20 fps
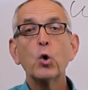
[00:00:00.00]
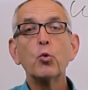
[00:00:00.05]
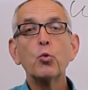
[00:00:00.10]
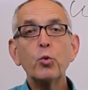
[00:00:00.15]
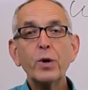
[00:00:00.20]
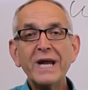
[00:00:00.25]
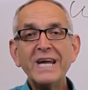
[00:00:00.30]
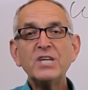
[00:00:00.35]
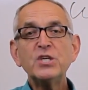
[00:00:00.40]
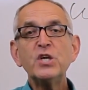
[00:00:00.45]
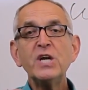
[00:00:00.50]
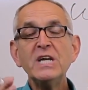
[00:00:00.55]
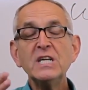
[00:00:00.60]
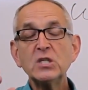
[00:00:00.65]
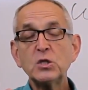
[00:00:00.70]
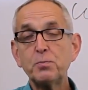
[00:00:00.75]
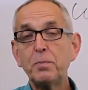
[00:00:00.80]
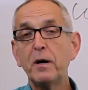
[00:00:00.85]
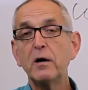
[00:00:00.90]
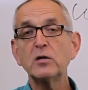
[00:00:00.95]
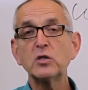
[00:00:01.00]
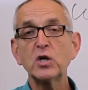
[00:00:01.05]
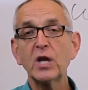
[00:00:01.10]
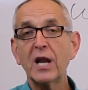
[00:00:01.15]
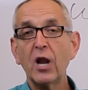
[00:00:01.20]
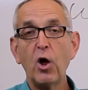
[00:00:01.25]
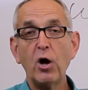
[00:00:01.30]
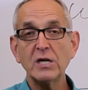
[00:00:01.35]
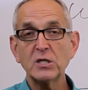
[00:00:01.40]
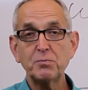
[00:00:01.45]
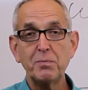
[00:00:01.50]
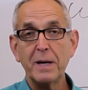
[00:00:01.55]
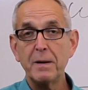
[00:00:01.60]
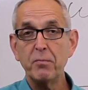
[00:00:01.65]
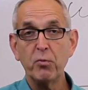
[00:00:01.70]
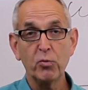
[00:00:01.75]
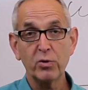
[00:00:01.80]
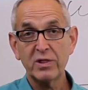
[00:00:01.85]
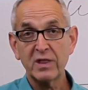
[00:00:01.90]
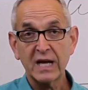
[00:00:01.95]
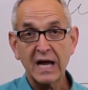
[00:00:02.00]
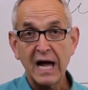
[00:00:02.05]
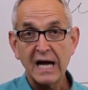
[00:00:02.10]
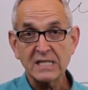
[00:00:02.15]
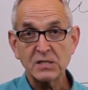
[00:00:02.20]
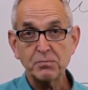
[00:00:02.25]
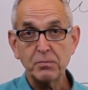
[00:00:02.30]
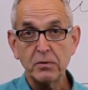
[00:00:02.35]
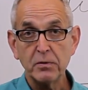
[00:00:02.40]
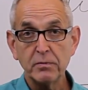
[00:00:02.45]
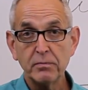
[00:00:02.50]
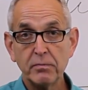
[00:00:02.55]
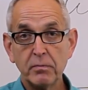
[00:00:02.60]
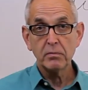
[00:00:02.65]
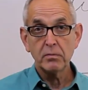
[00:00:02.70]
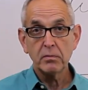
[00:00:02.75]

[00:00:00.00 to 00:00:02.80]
Reaching spiritually lost people with the gospel.